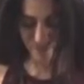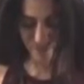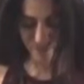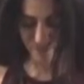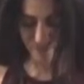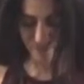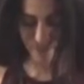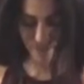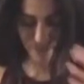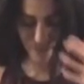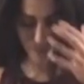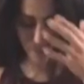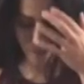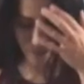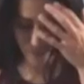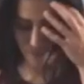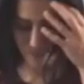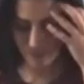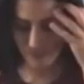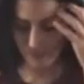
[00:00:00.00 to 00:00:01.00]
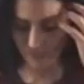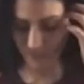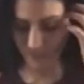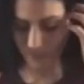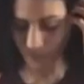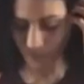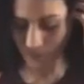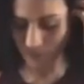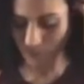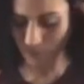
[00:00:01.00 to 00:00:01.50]
And then come
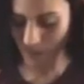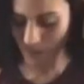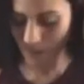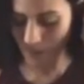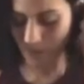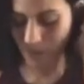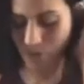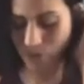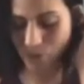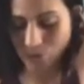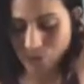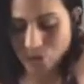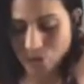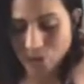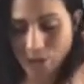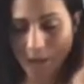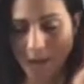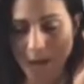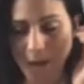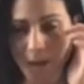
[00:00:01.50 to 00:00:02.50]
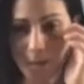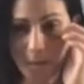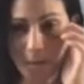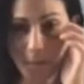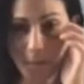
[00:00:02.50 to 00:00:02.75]
back to a chin up.